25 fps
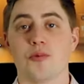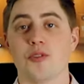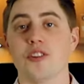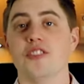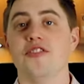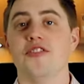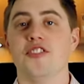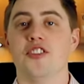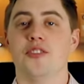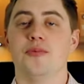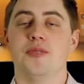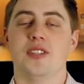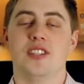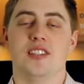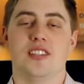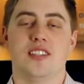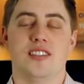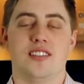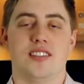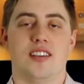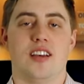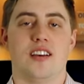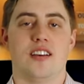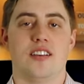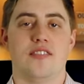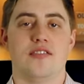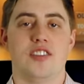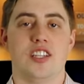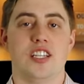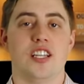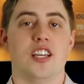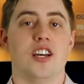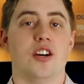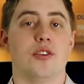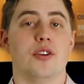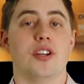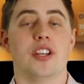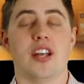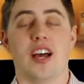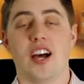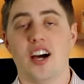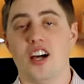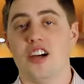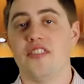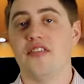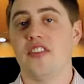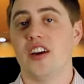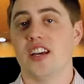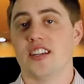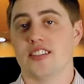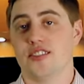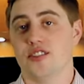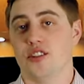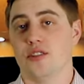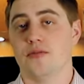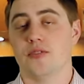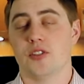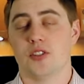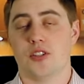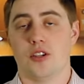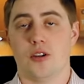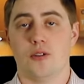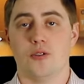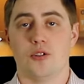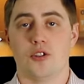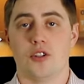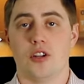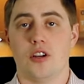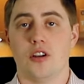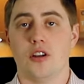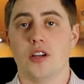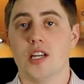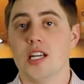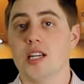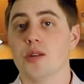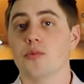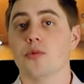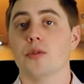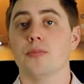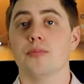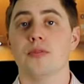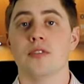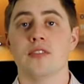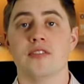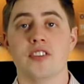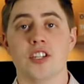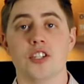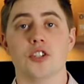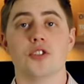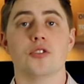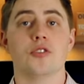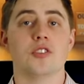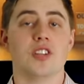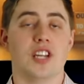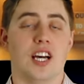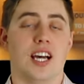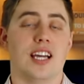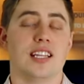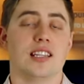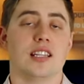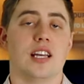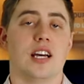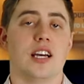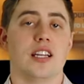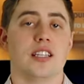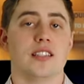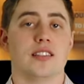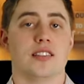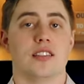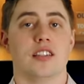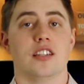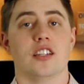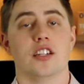We're filming this video in Halifax, Nova Scotia, where provincial guidelines